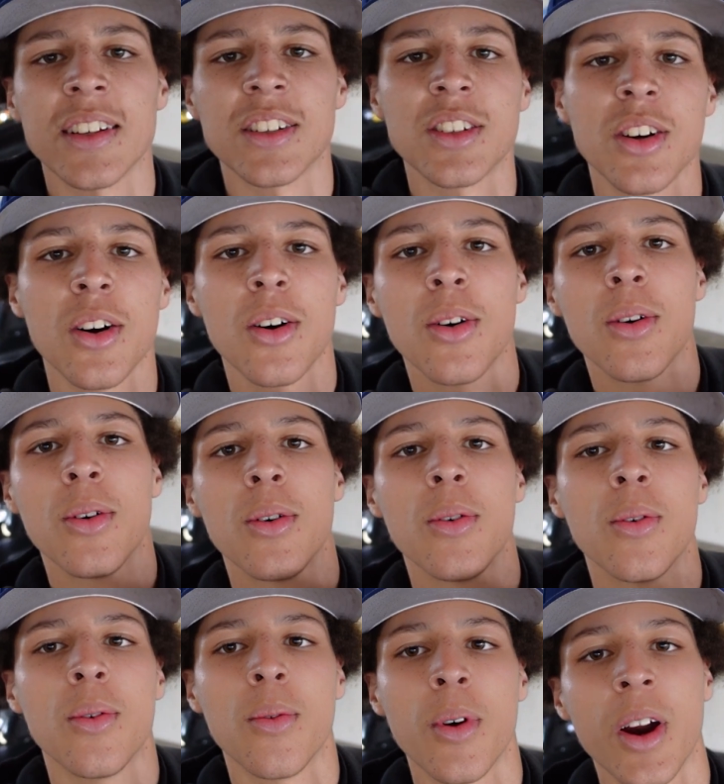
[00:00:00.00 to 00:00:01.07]
right, so
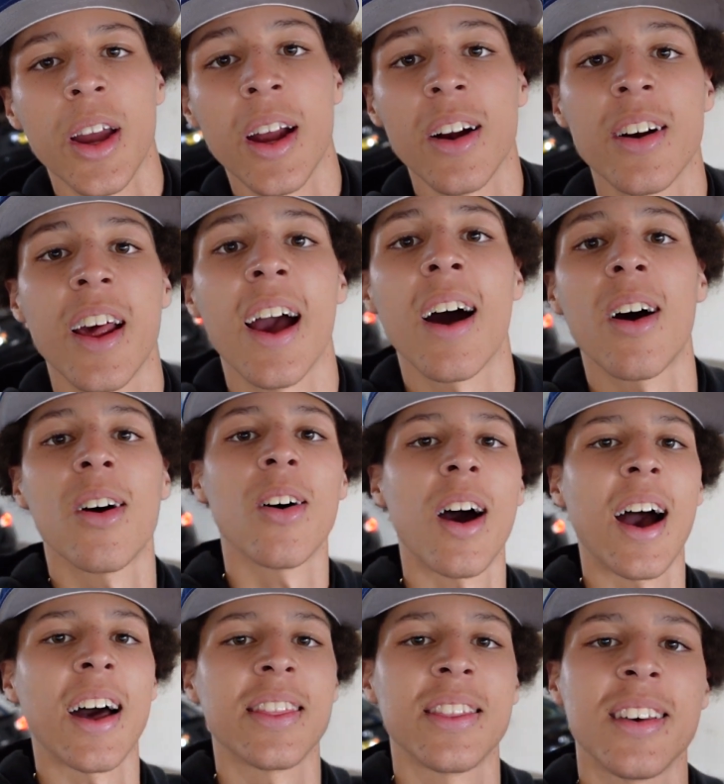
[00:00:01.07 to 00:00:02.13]
we're here now
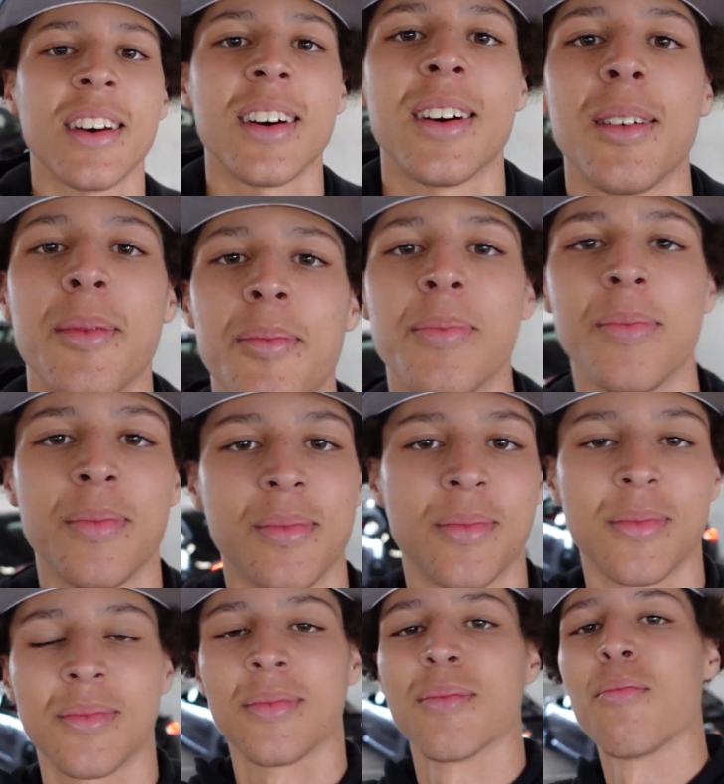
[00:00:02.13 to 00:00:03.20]
at the
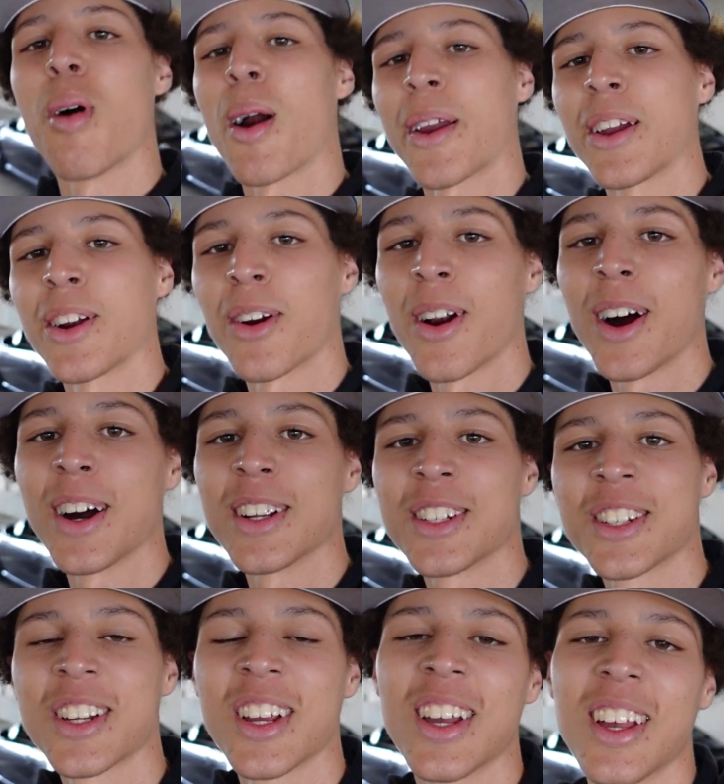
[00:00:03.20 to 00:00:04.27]
parking garage,
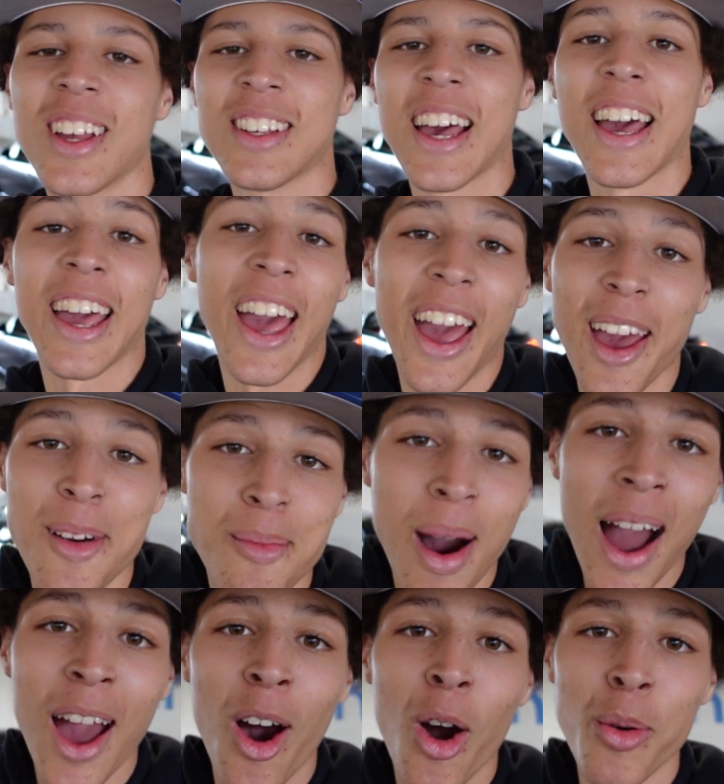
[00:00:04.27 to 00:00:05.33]
aka
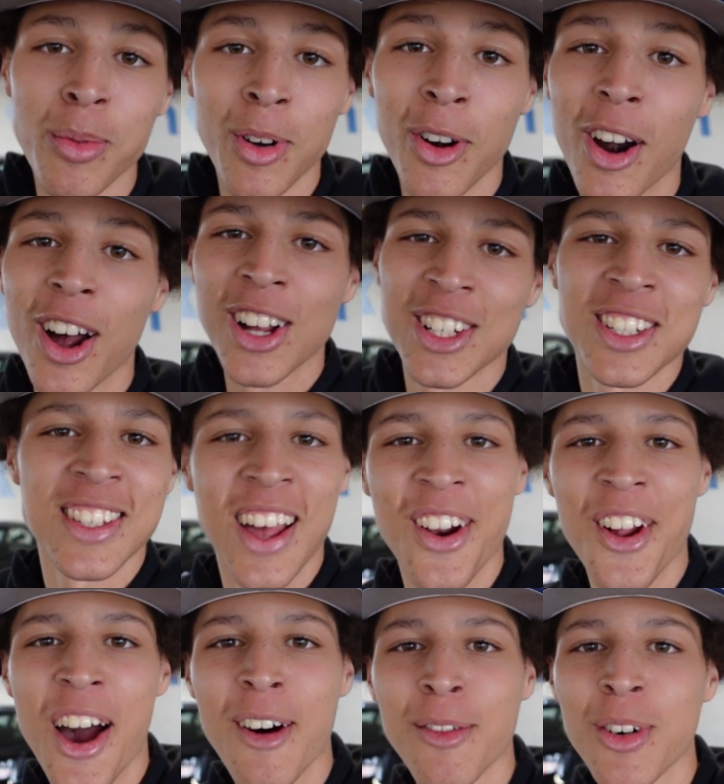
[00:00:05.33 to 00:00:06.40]
my home garage, because I don't
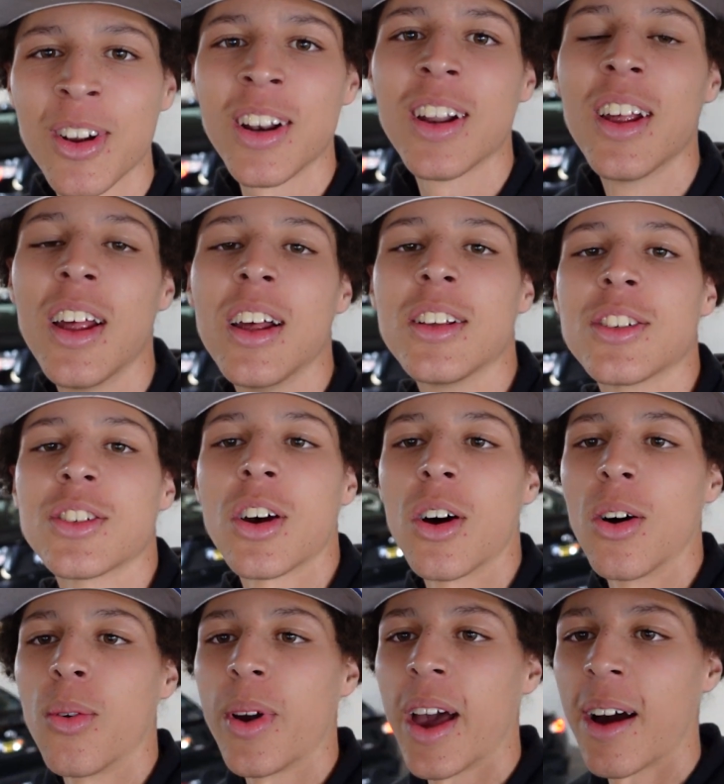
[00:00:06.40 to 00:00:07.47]
have one.
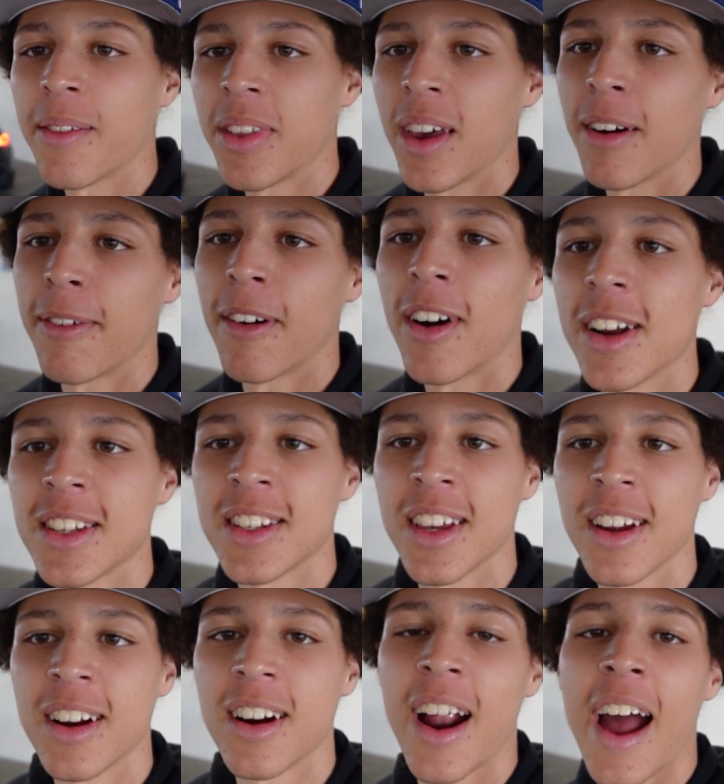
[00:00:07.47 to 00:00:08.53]
So we have the FRS
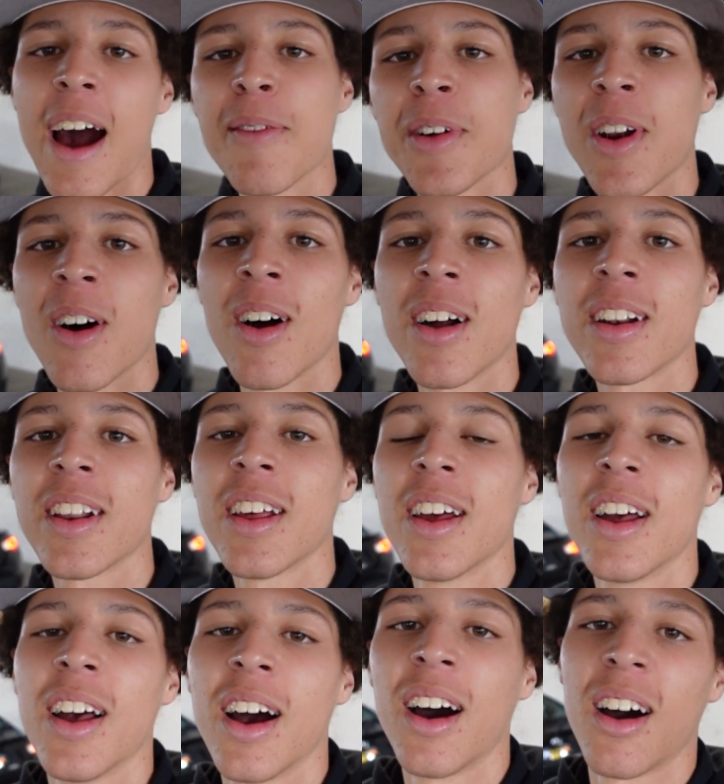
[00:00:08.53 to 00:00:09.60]
here, I have it on.
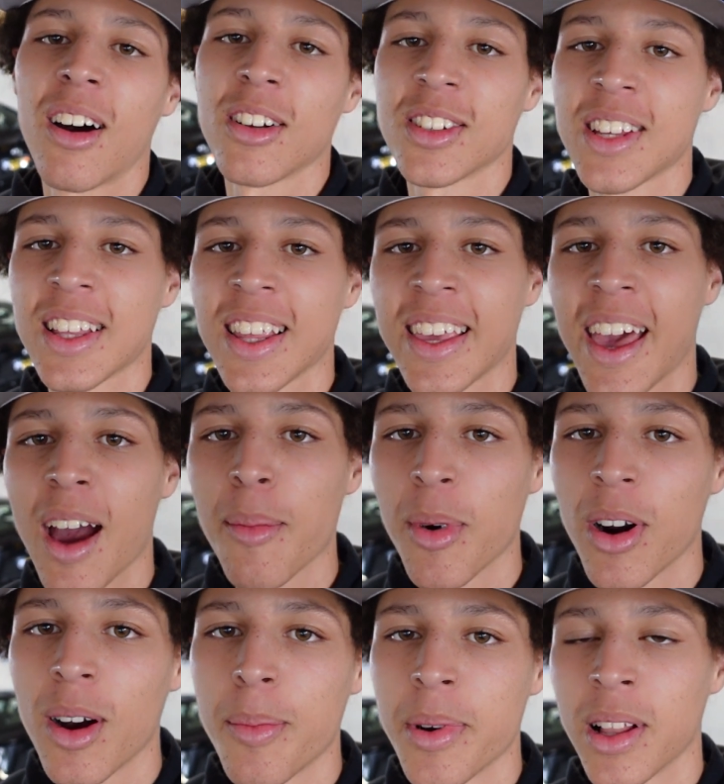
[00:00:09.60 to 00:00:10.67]
I'll set the
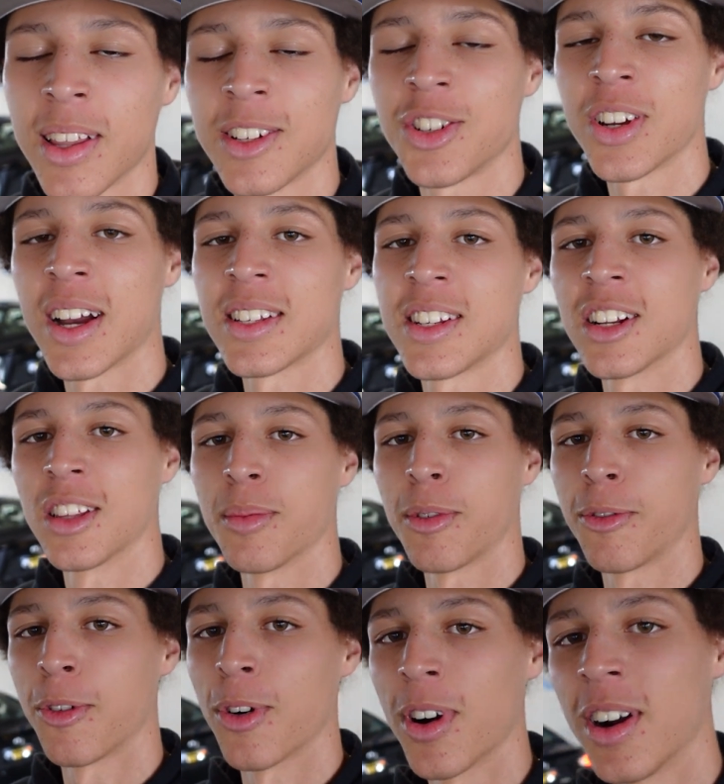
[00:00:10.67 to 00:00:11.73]
camera up and I'll let you guys hear the
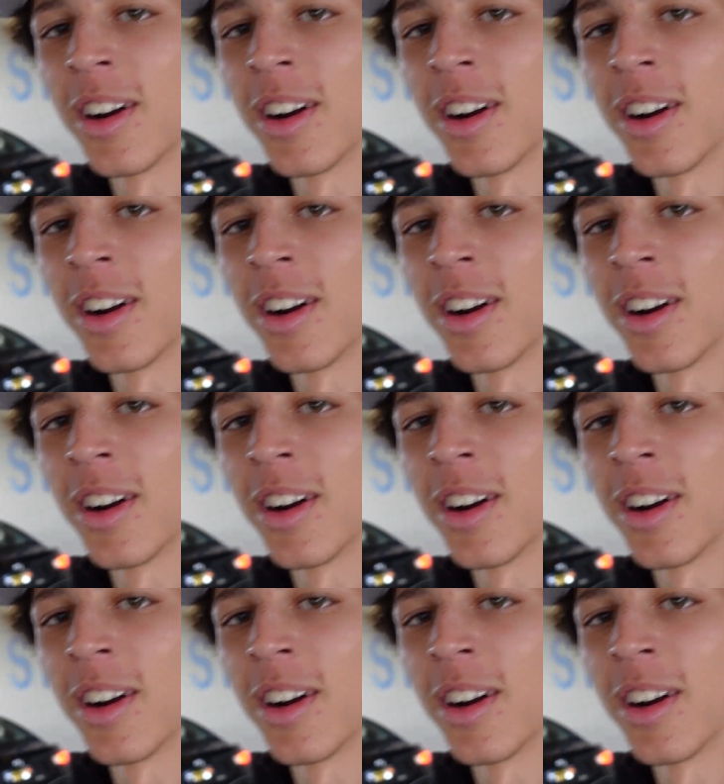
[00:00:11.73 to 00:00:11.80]
before.